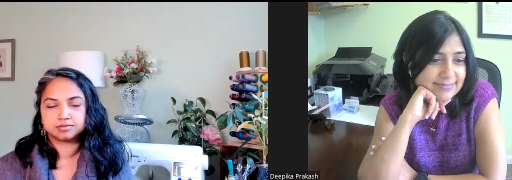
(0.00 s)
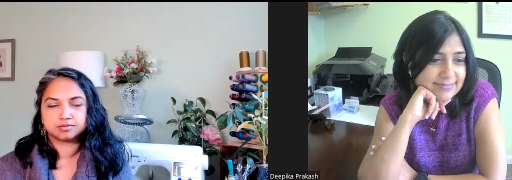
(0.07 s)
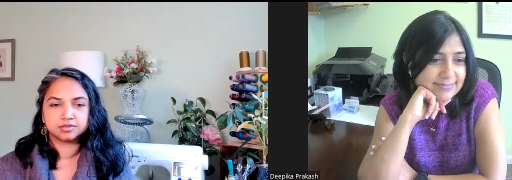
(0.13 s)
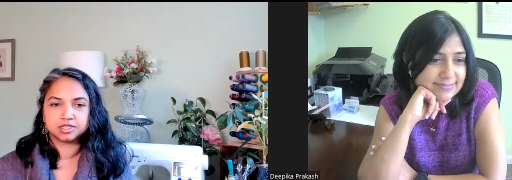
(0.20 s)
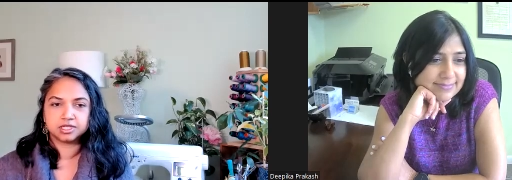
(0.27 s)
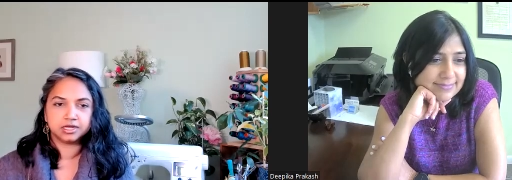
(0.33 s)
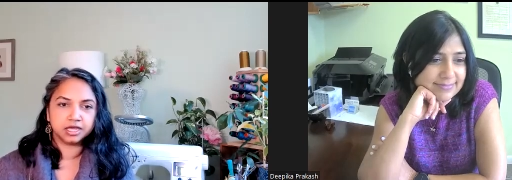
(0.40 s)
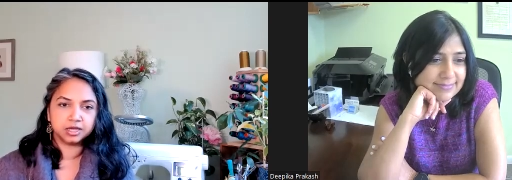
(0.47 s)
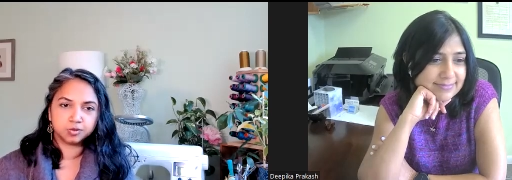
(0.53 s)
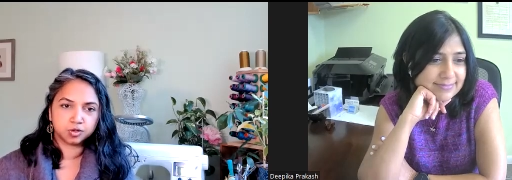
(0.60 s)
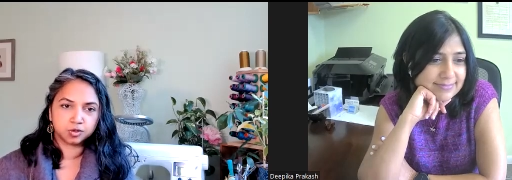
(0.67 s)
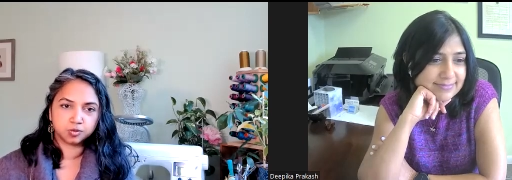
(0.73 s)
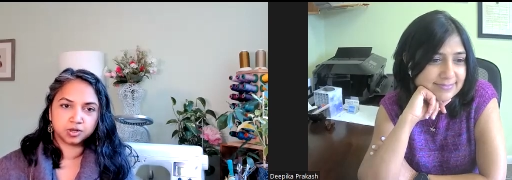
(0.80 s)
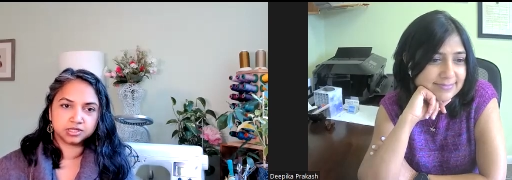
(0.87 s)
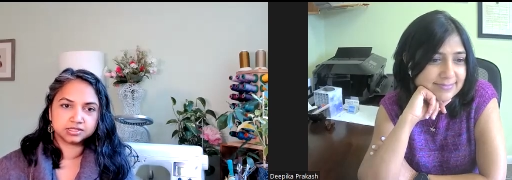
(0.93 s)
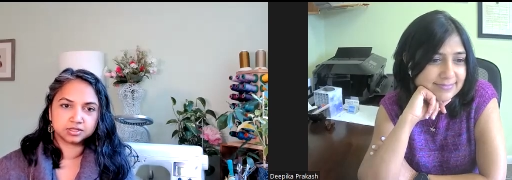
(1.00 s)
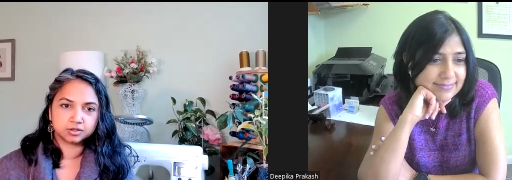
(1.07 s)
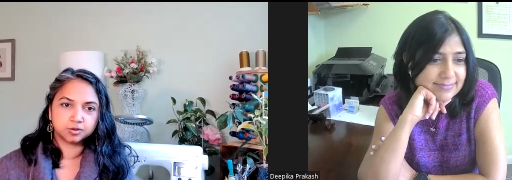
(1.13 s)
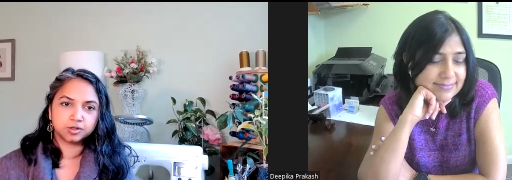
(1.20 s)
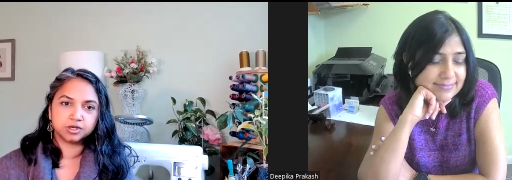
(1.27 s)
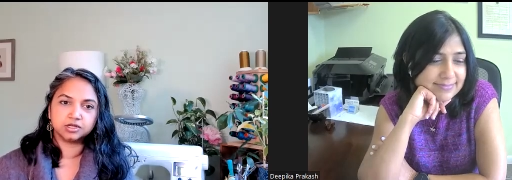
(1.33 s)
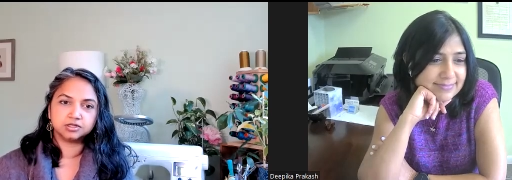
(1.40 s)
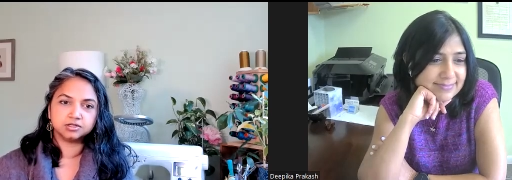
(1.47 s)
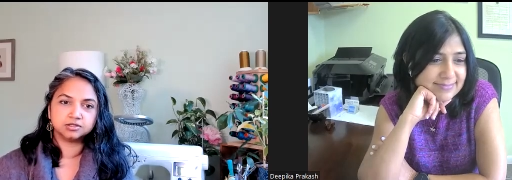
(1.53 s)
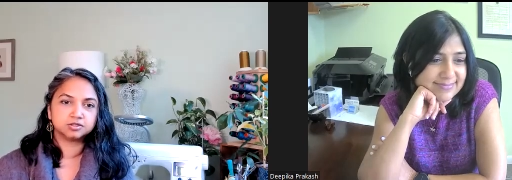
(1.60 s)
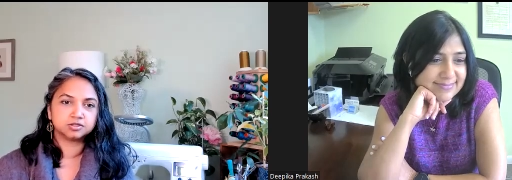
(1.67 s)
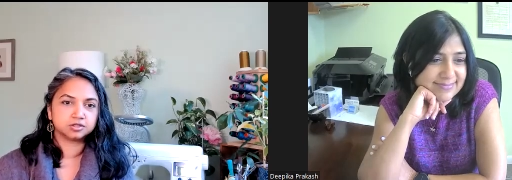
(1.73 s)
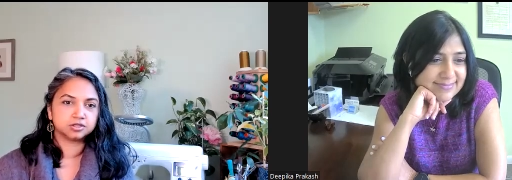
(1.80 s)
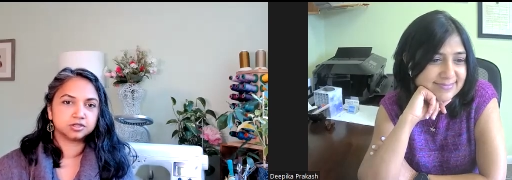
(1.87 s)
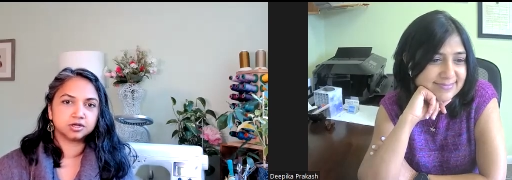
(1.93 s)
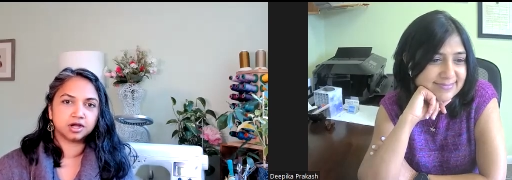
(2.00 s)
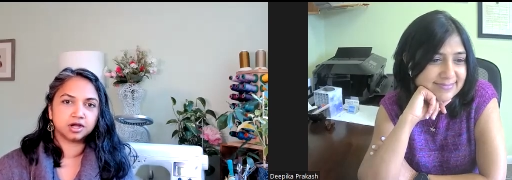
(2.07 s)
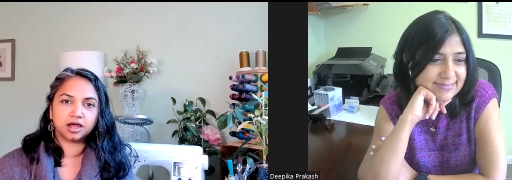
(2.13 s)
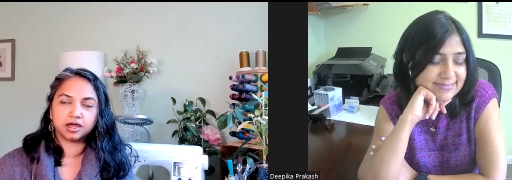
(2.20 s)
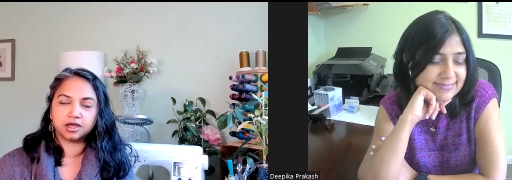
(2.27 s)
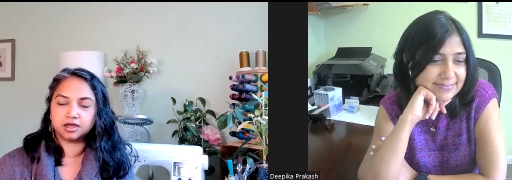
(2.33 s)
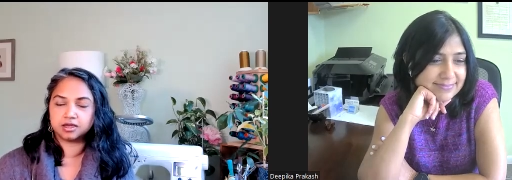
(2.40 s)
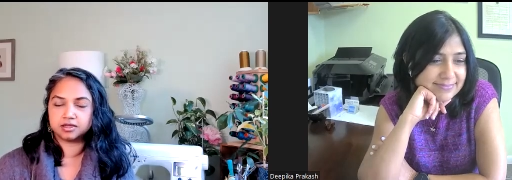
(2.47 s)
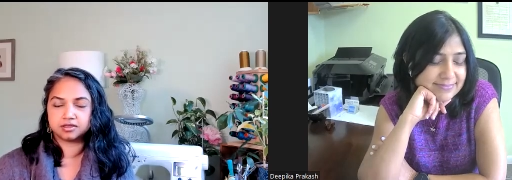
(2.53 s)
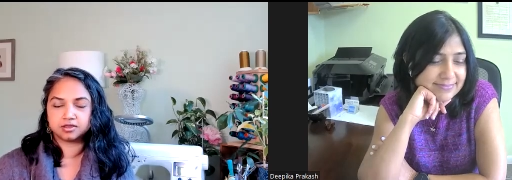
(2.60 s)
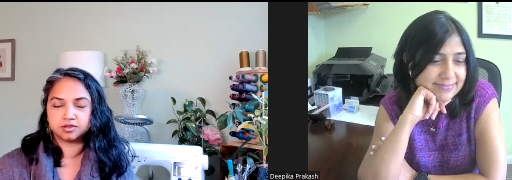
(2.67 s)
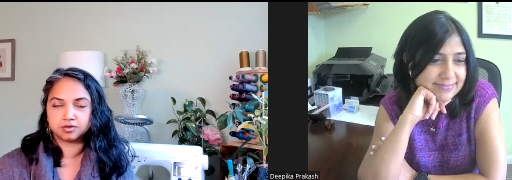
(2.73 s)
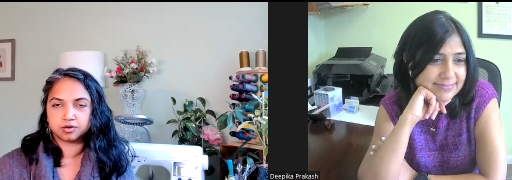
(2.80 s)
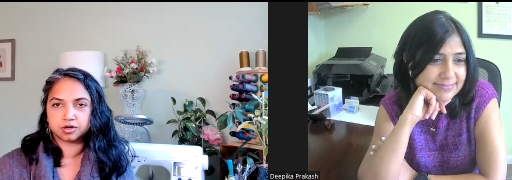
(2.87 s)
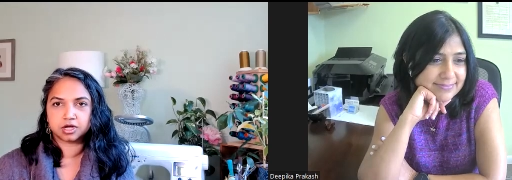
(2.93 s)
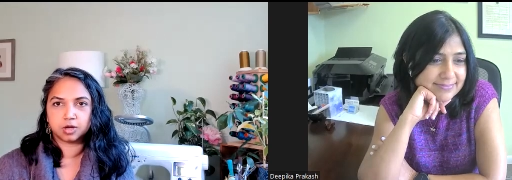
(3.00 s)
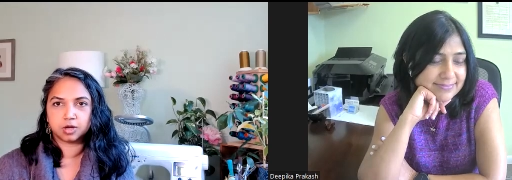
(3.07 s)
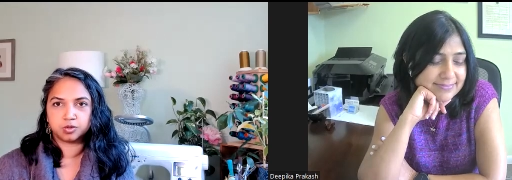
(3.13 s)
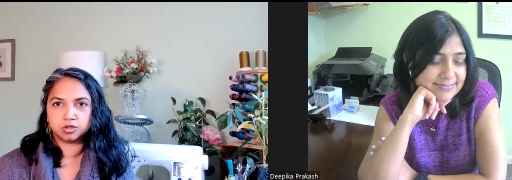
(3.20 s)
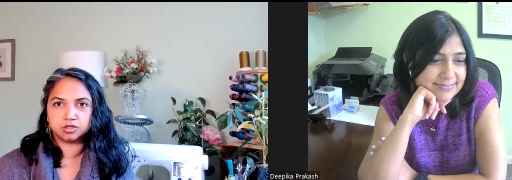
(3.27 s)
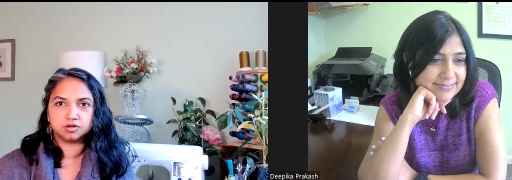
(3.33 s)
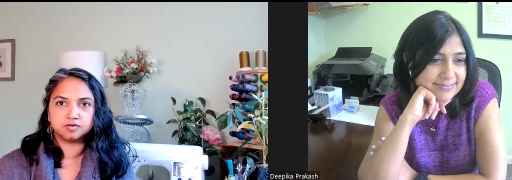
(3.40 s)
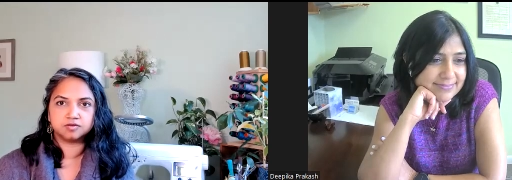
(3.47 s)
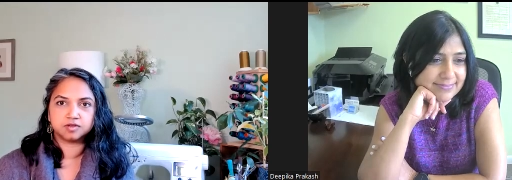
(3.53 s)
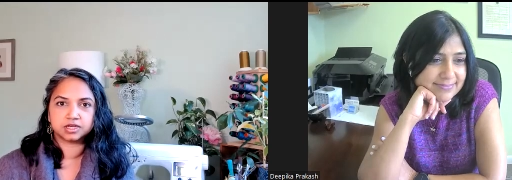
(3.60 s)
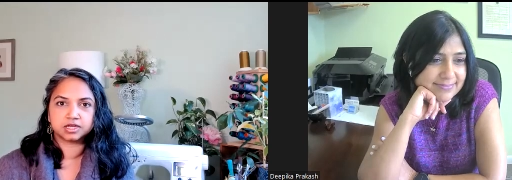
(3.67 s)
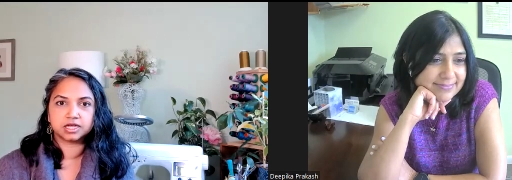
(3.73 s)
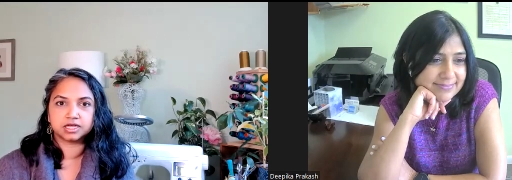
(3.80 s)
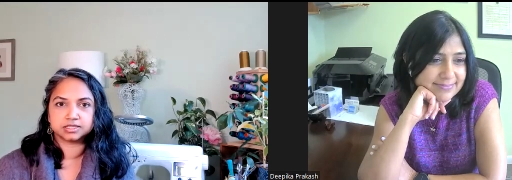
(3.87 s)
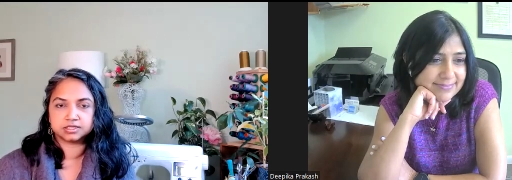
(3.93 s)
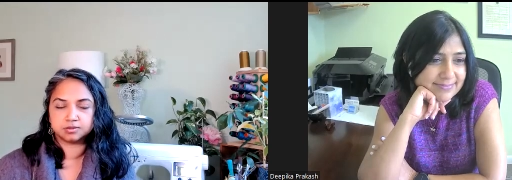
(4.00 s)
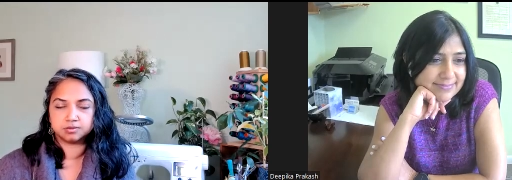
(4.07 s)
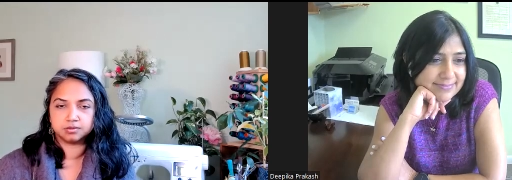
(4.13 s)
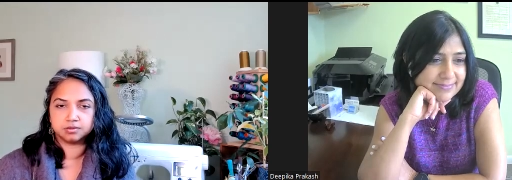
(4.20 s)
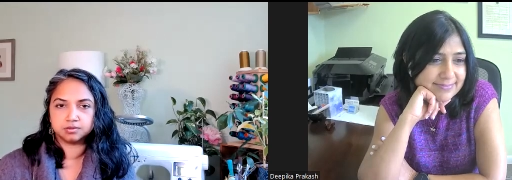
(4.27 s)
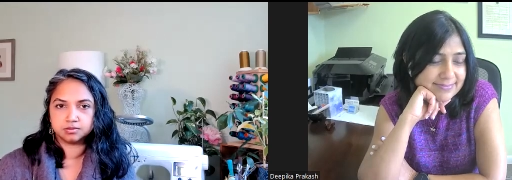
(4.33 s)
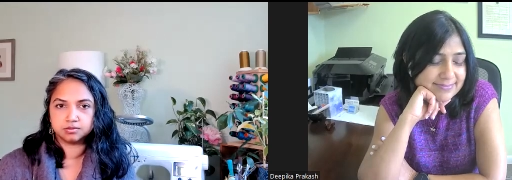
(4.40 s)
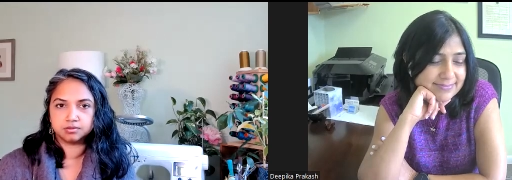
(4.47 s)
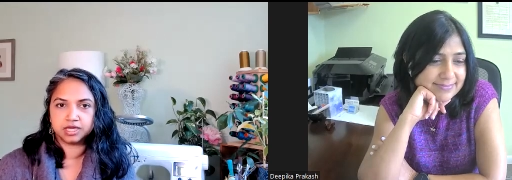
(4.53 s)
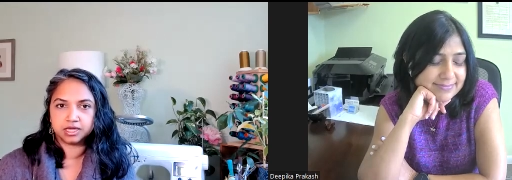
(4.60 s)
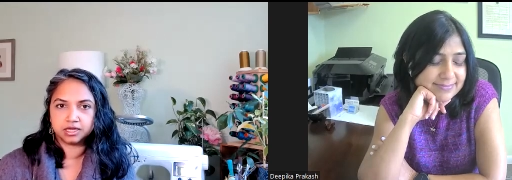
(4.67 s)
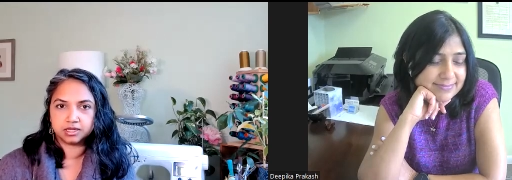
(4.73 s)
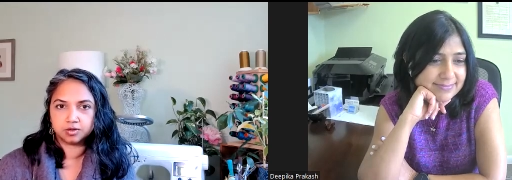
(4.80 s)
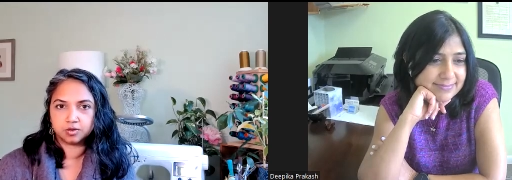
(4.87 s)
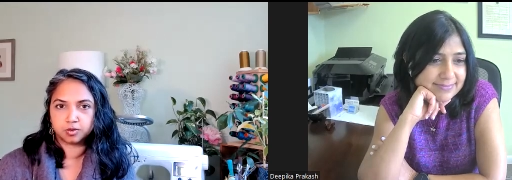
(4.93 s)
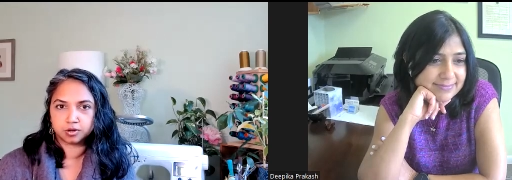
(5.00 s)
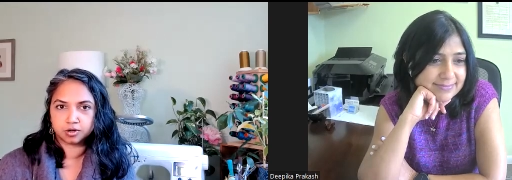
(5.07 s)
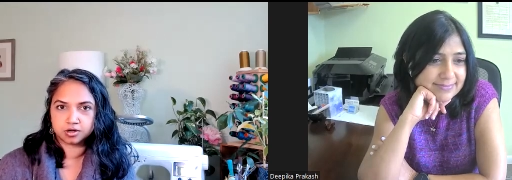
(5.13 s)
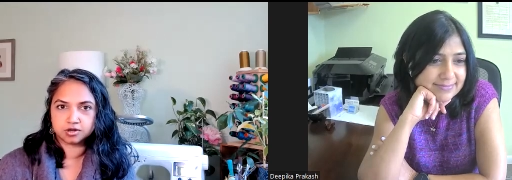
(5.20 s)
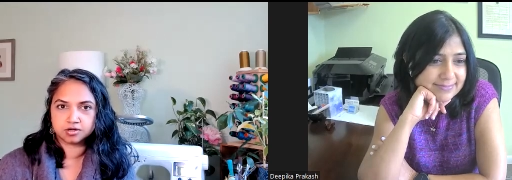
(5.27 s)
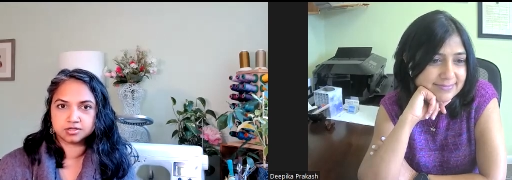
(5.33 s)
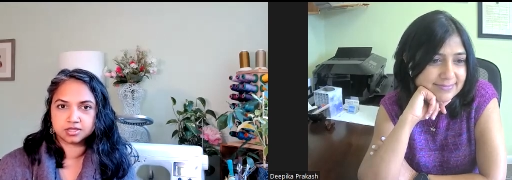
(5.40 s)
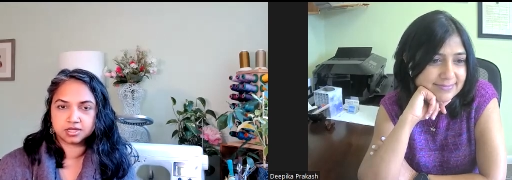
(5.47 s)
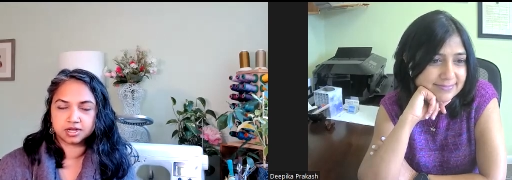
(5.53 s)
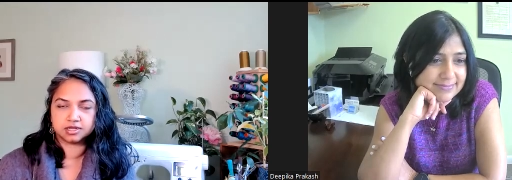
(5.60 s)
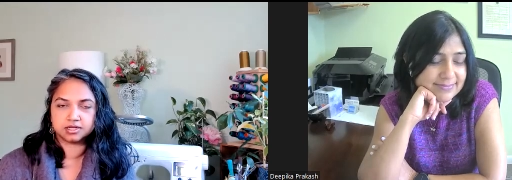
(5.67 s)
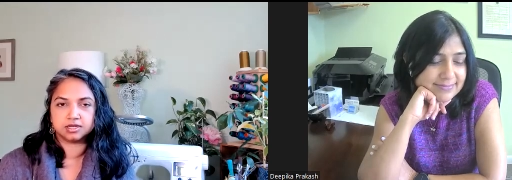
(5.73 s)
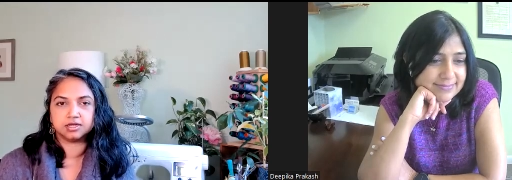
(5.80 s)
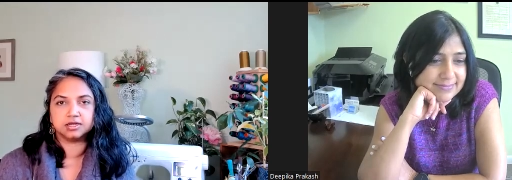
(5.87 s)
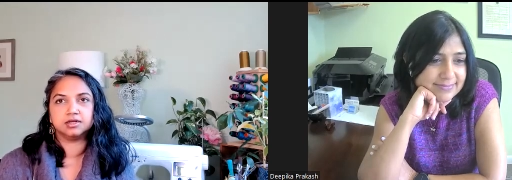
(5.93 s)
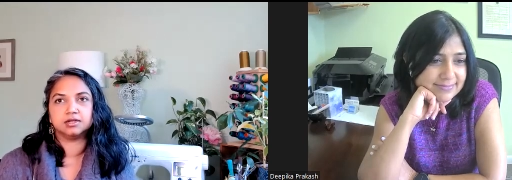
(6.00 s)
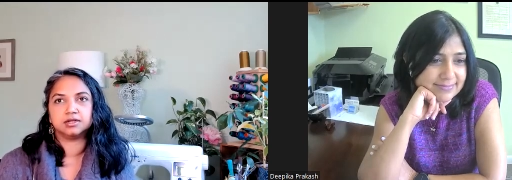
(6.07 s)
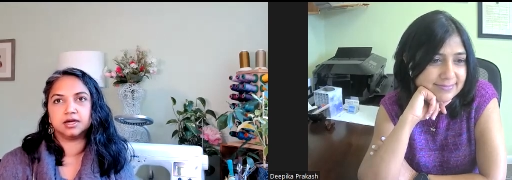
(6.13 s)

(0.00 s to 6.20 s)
Speaker 1: The neighbor wants a quilt, or I, there were a couple of like custom made orders that I did.